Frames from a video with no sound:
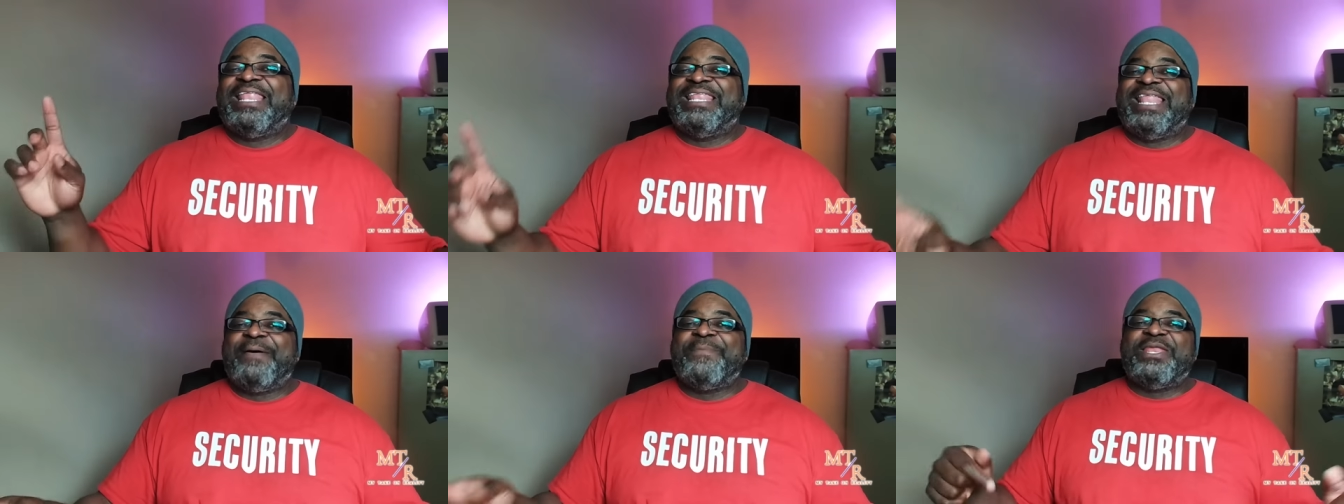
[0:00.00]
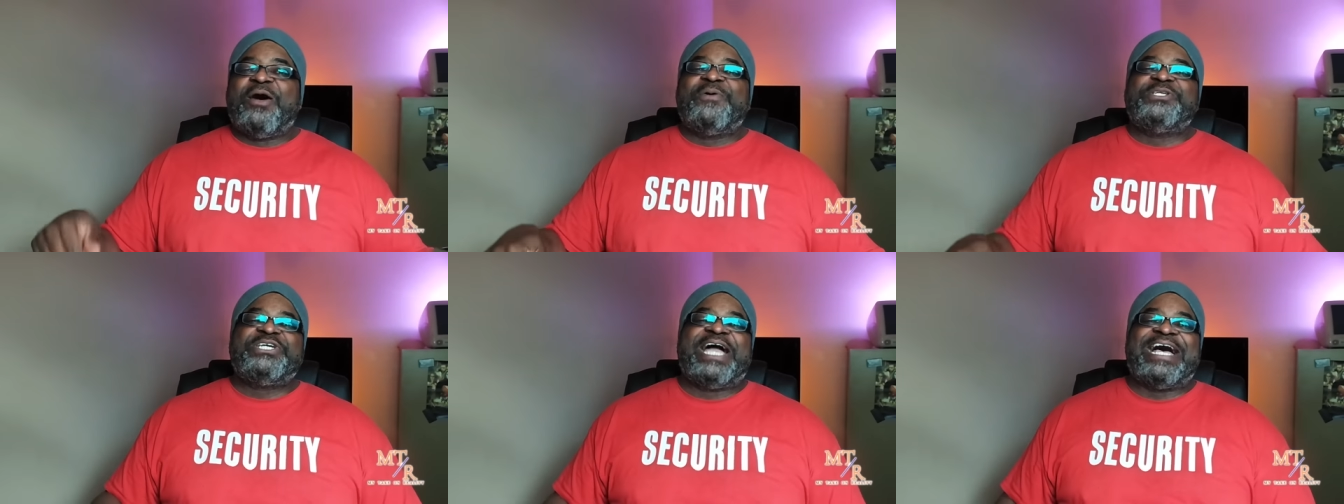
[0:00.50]
Let me know
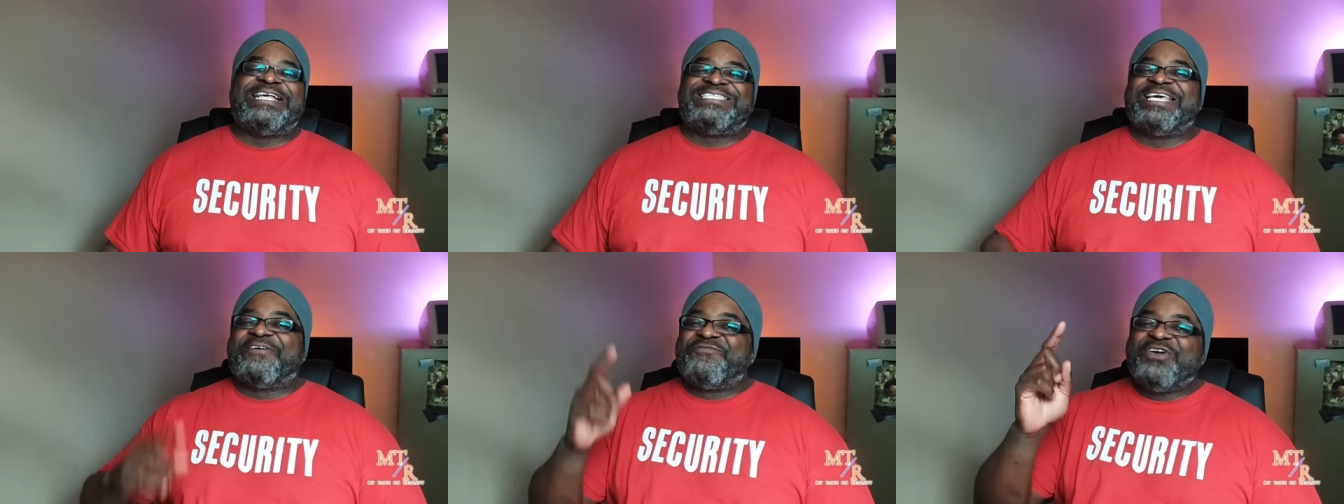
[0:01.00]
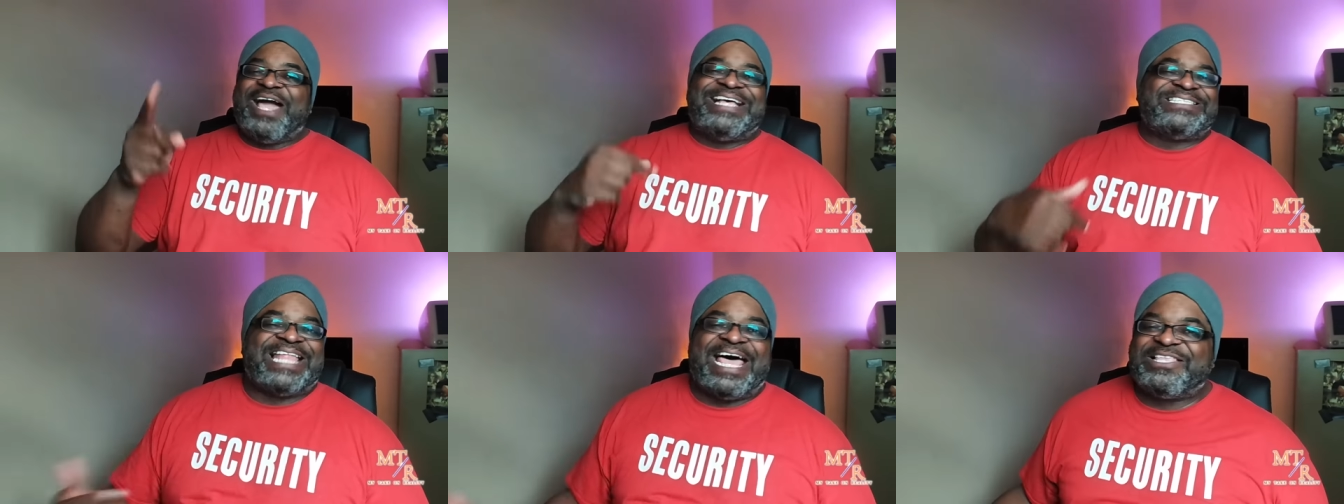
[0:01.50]
what you guys think. If you
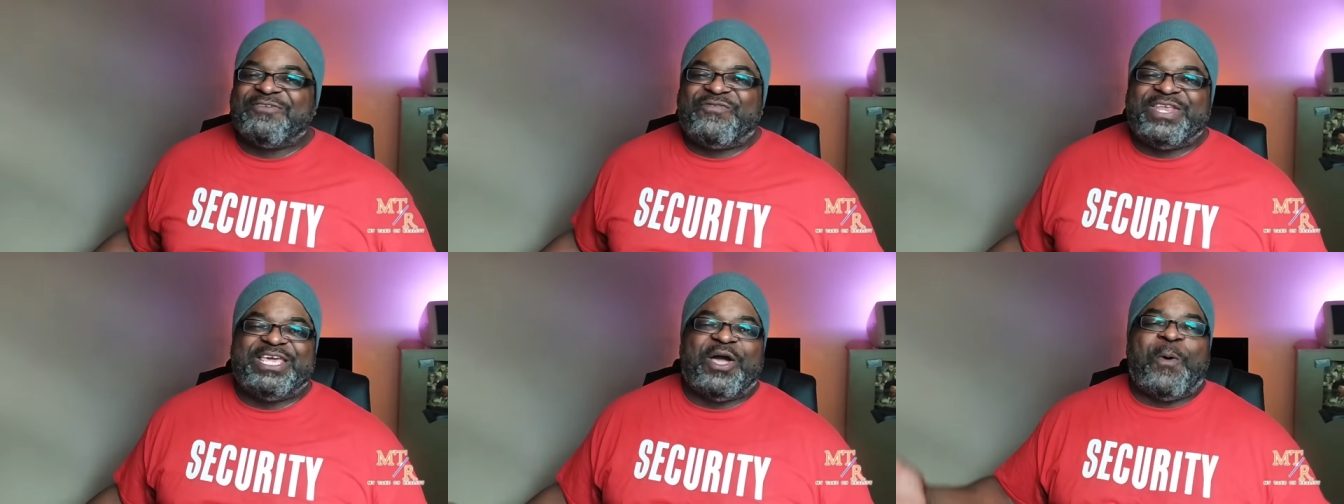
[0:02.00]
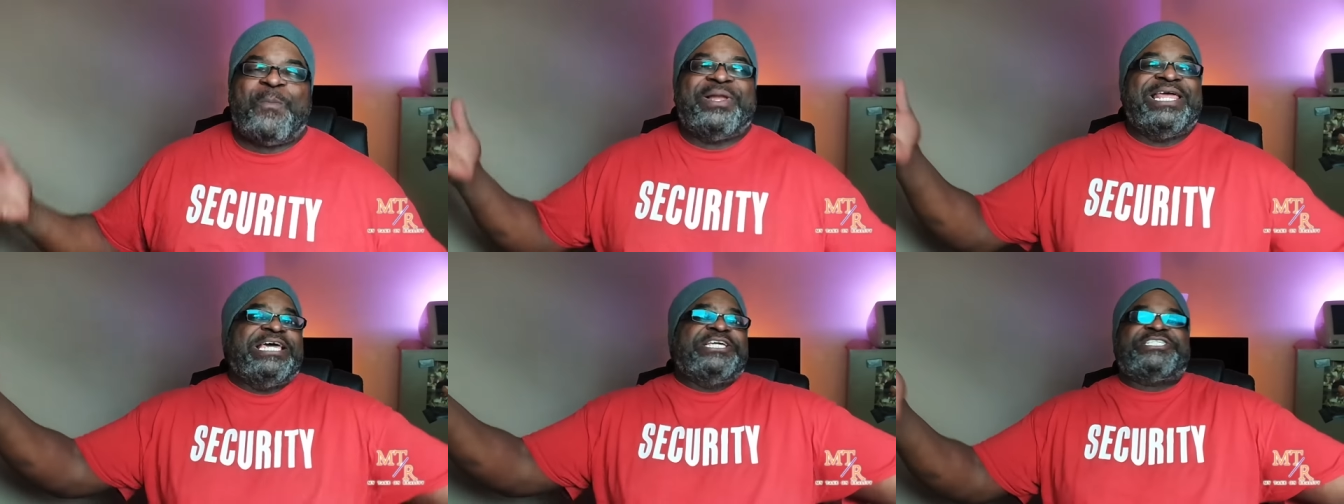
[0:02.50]
guys like the video,
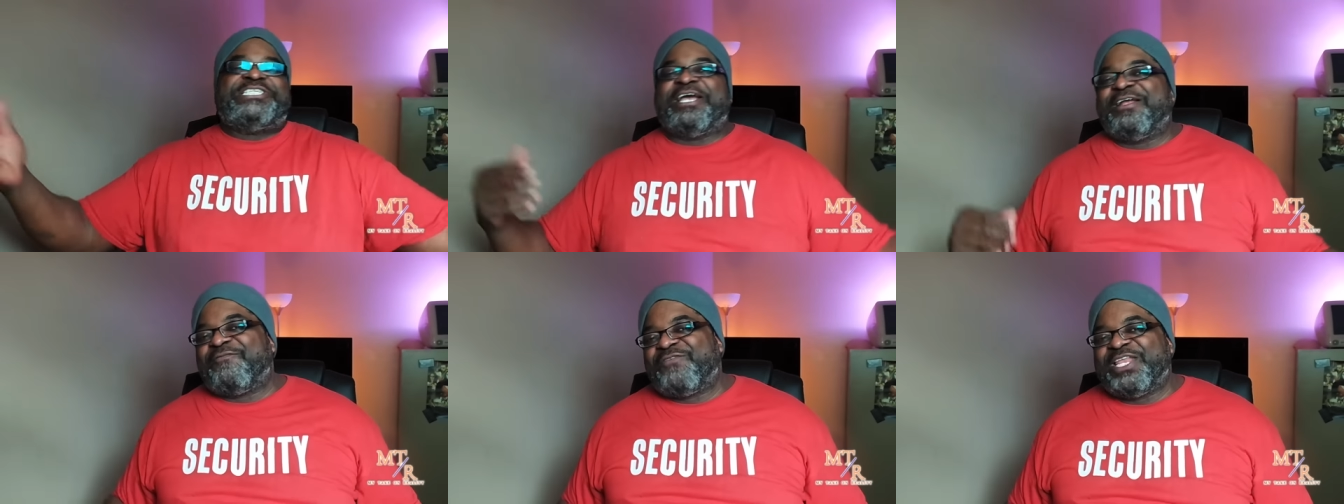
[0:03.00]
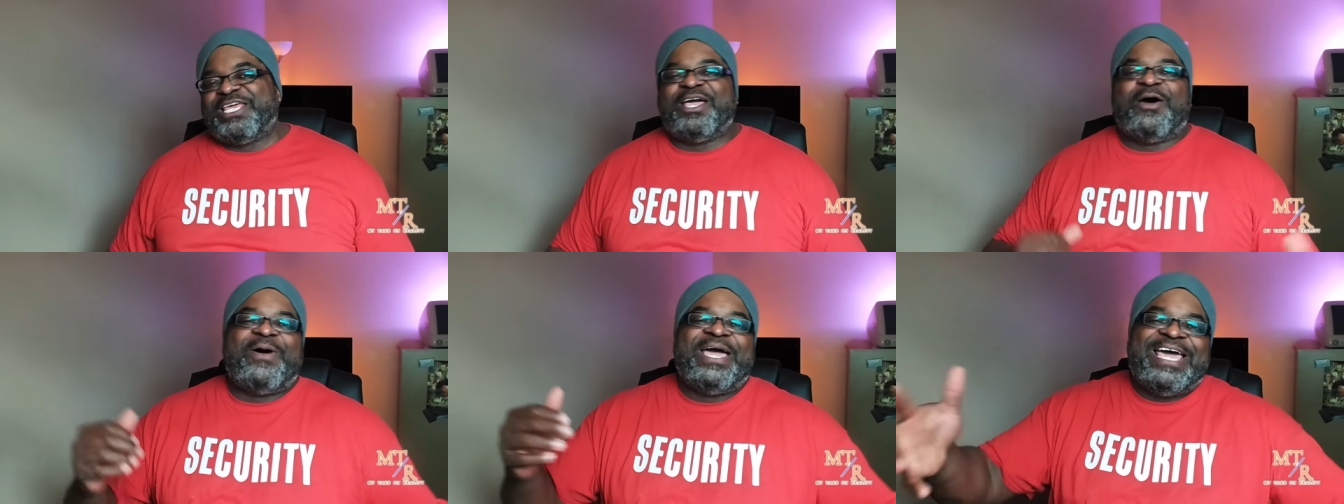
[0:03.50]
please share the video.